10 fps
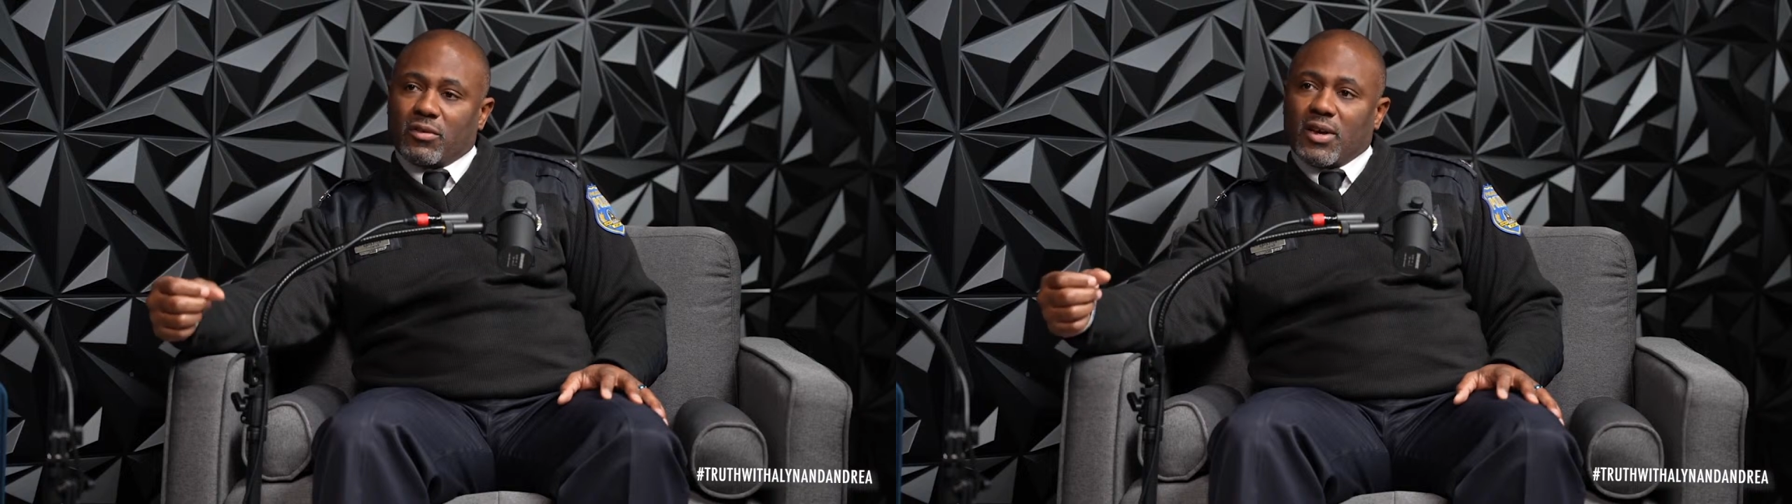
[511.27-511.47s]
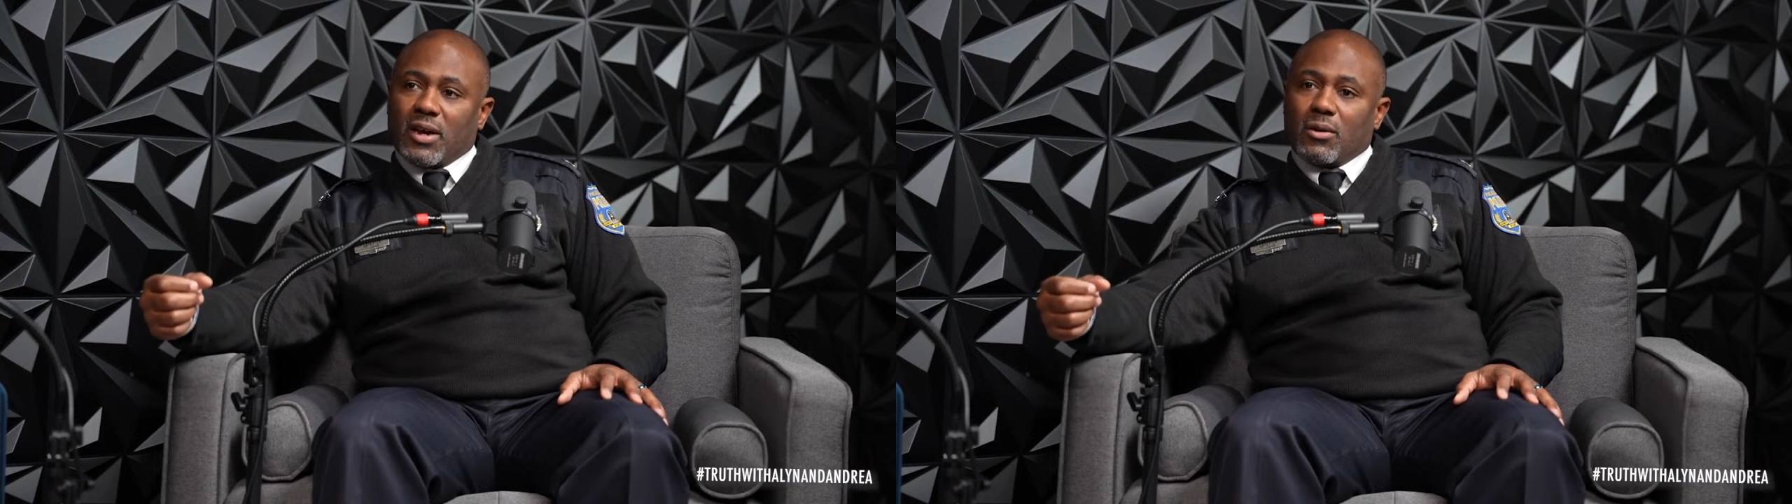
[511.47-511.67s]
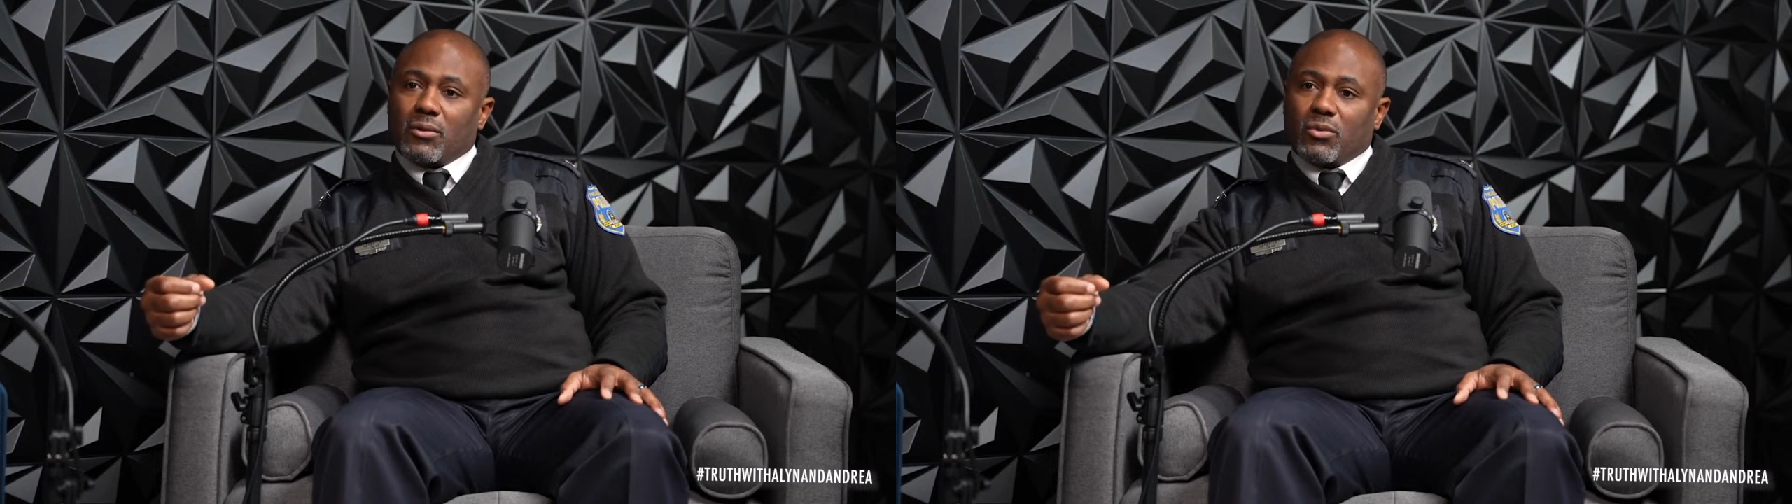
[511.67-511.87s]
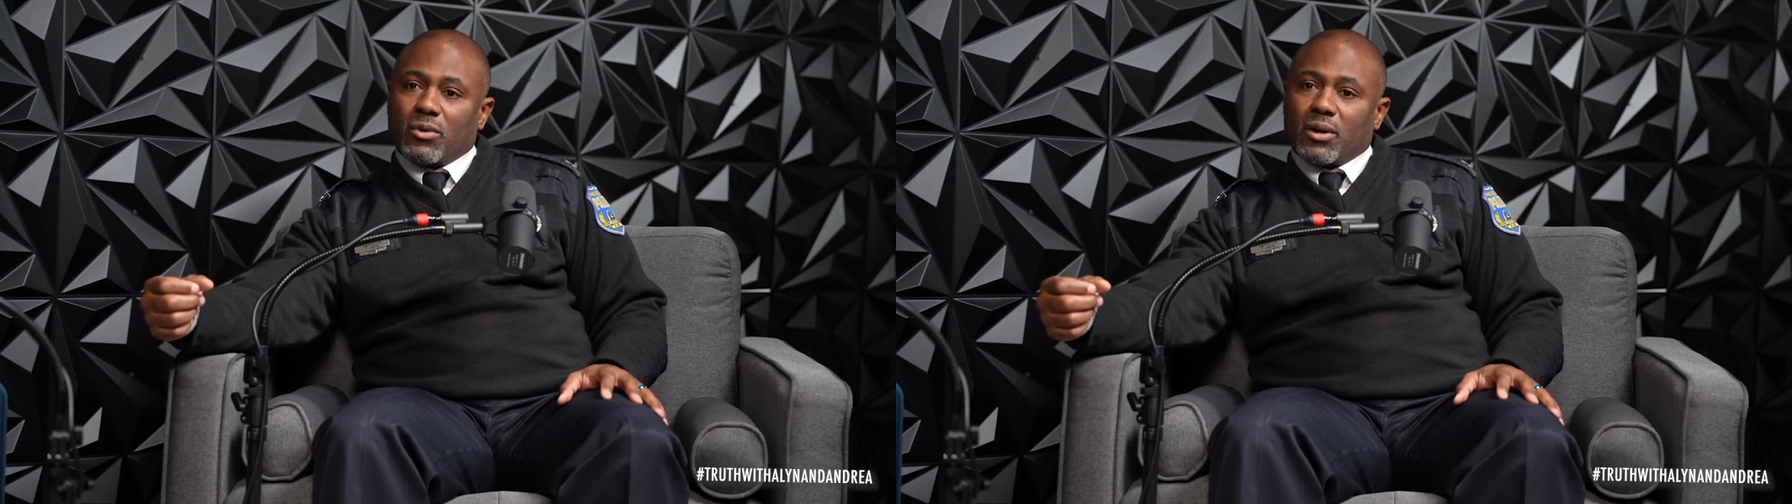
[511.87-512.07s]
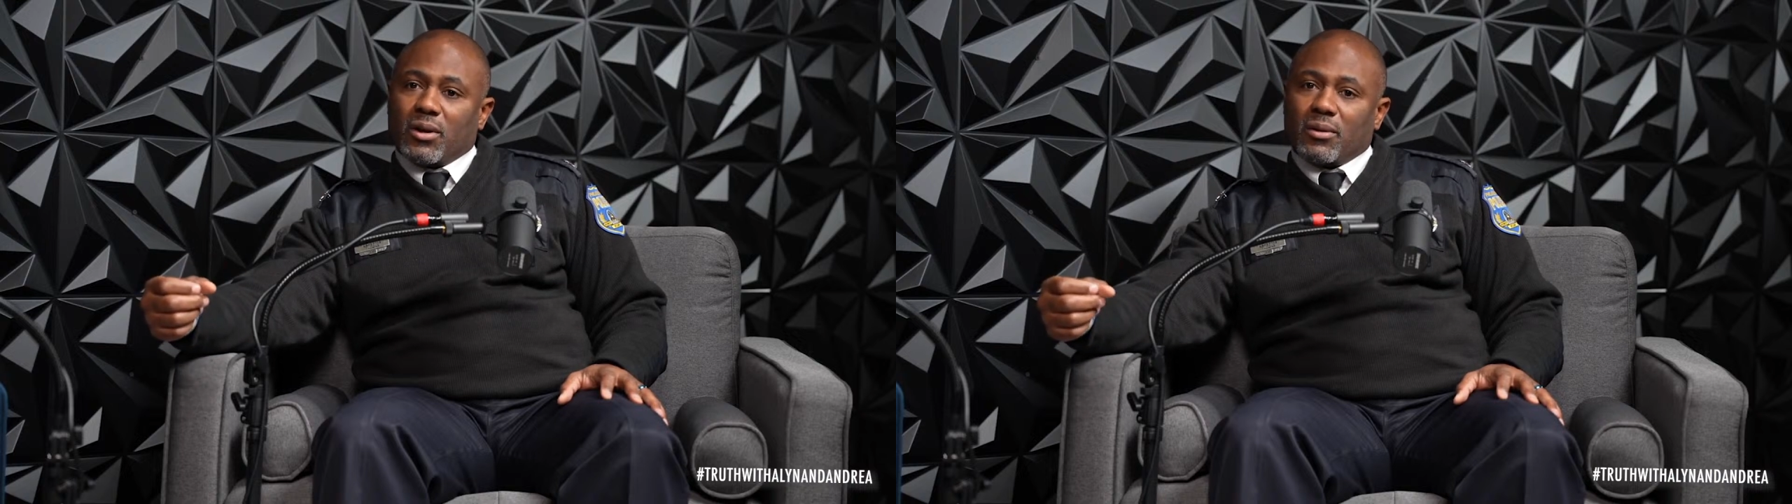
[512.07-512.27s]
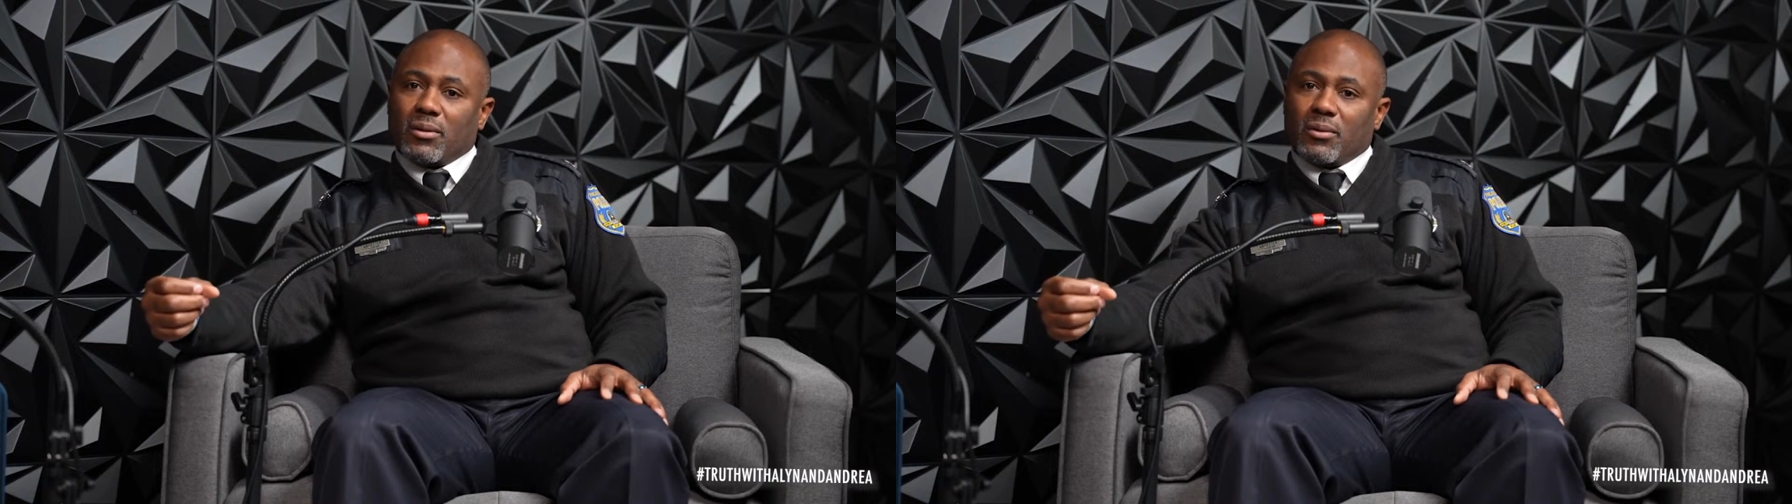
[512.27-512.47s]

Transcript: towns where